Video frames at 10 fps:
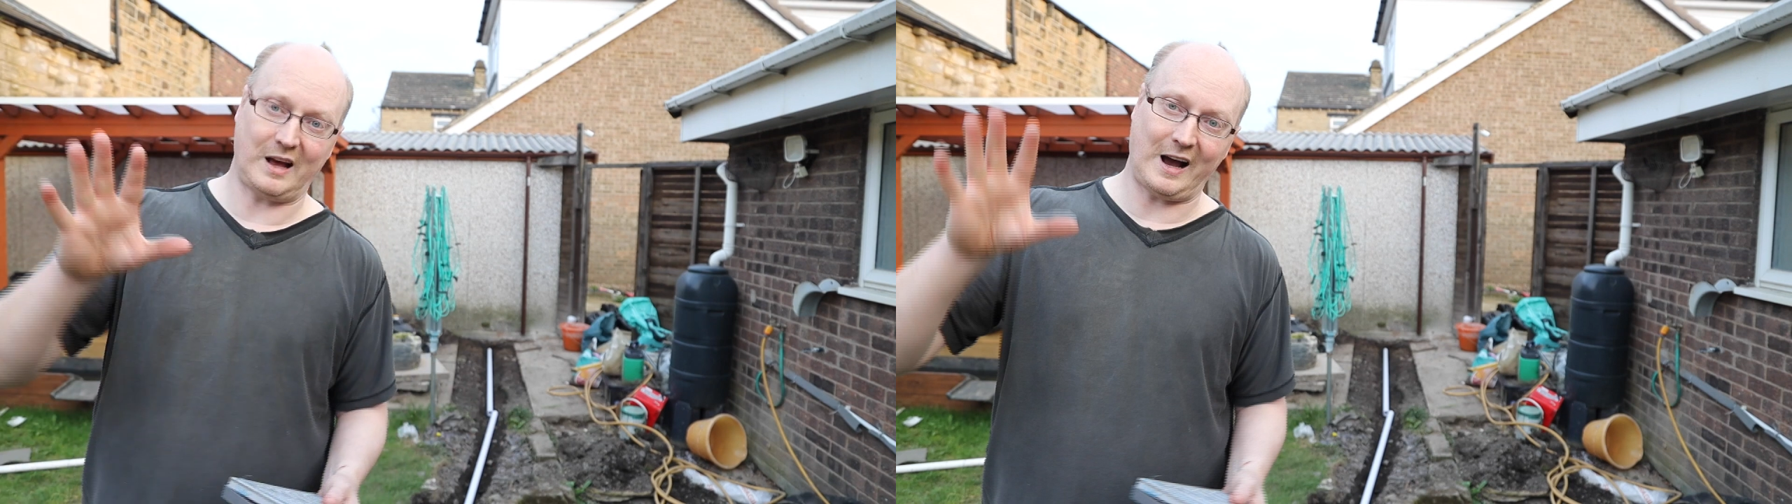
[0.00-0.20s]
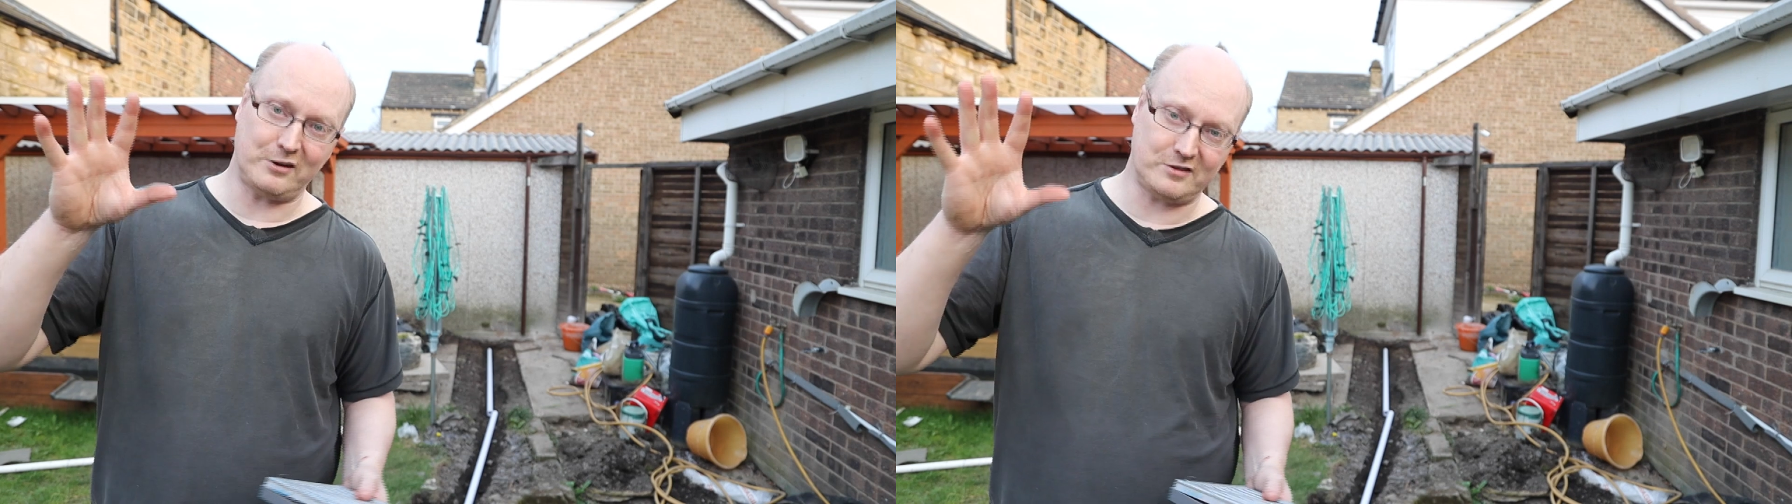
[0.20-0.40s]

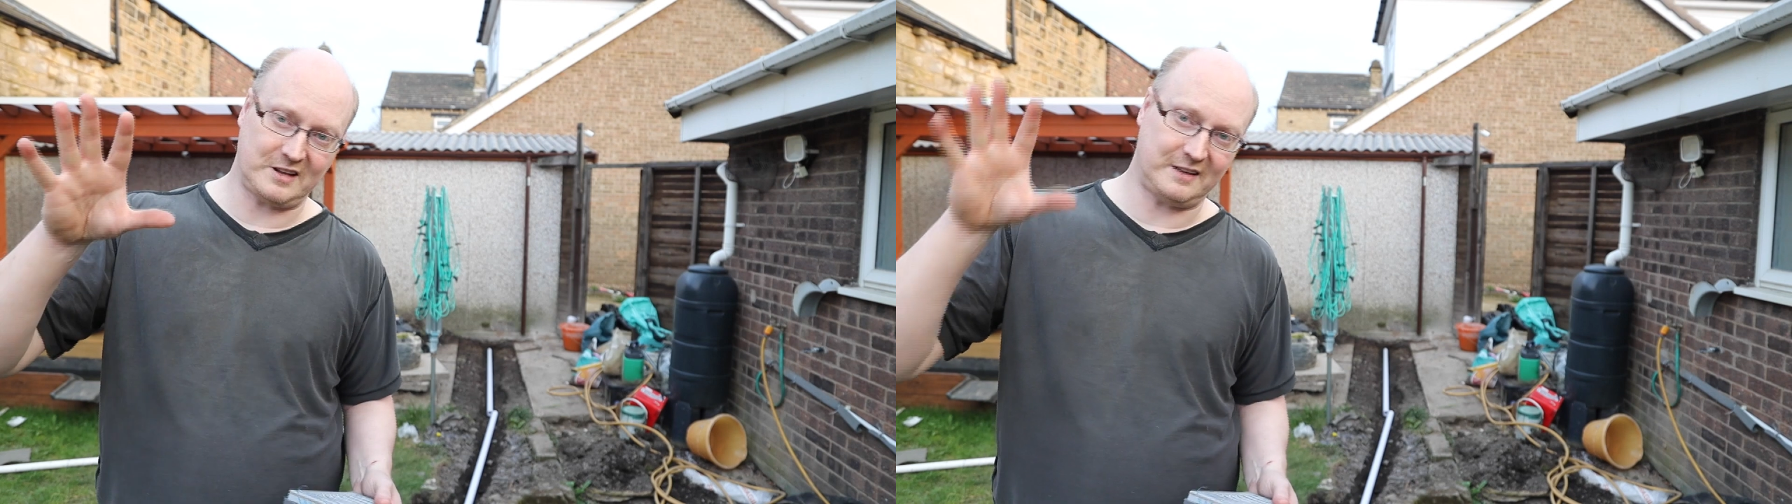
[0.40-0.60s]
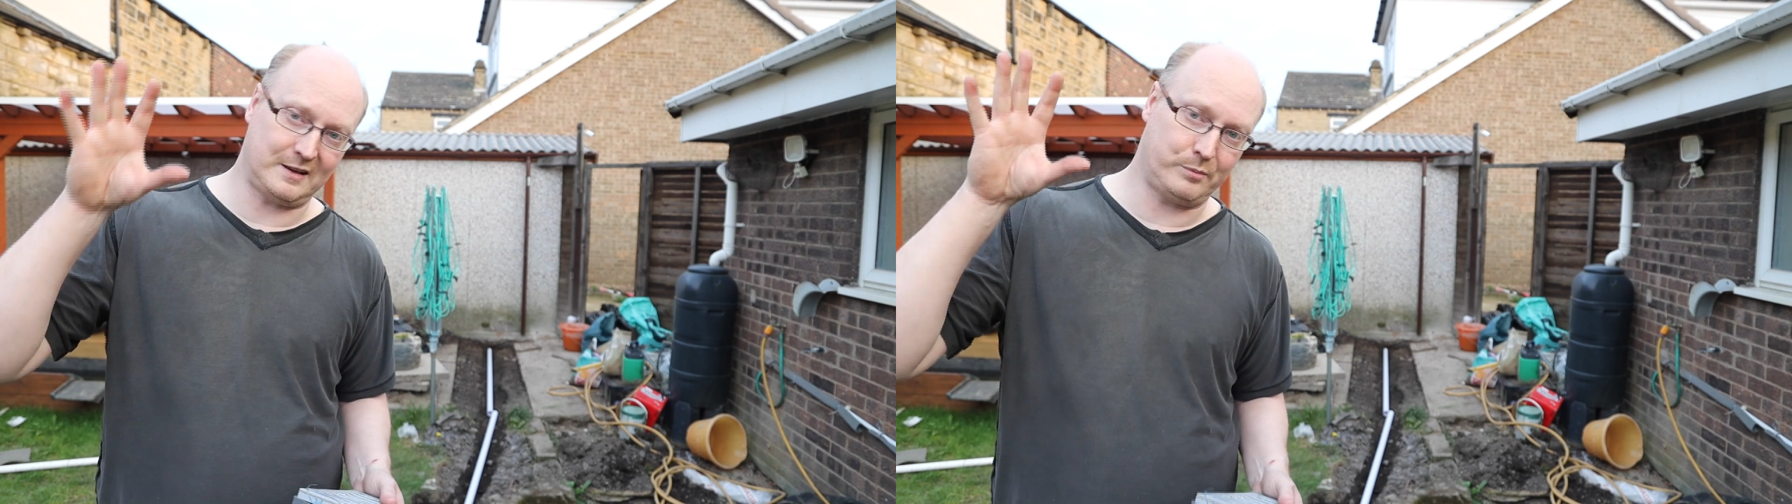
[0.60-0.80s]

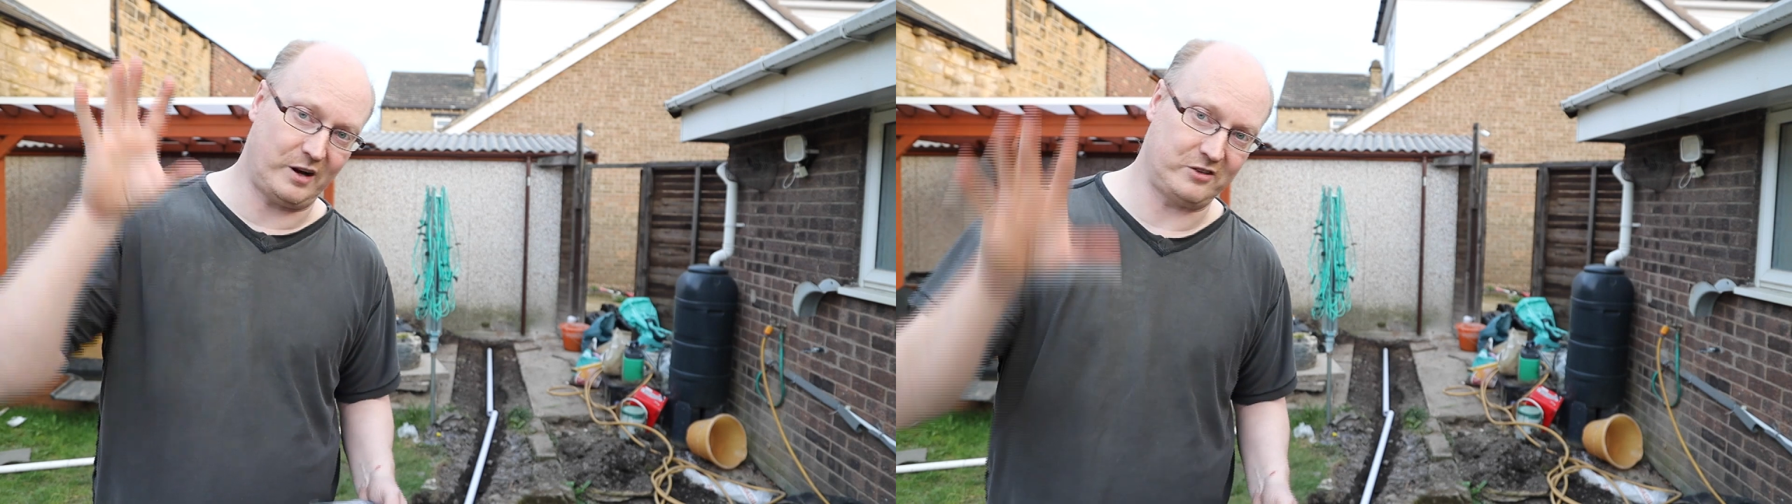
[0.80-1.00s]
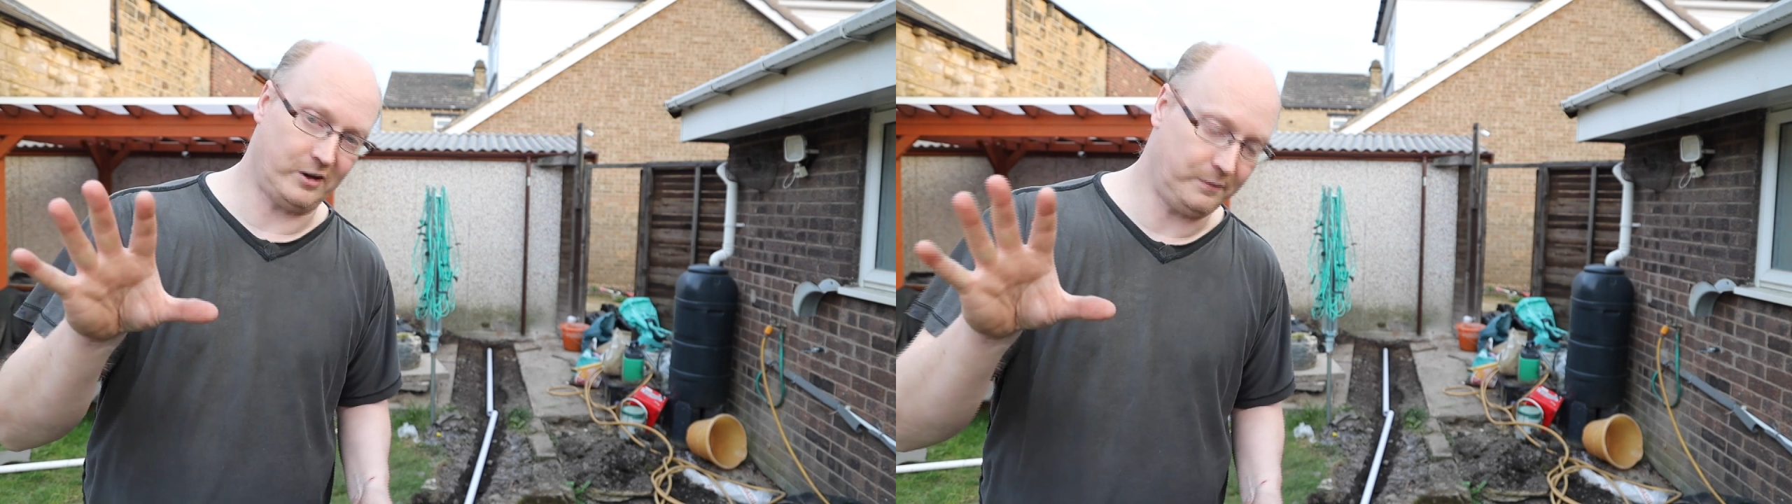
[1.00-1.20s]
hydrostatic
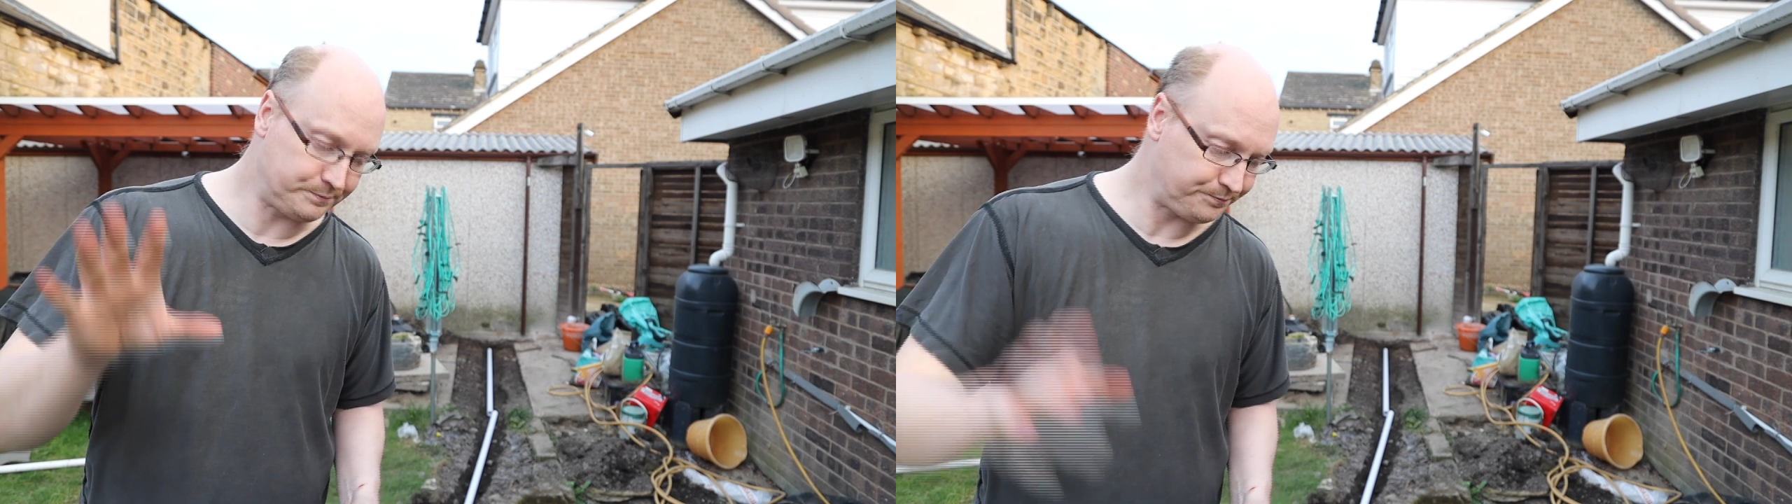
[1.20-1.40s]
pressure.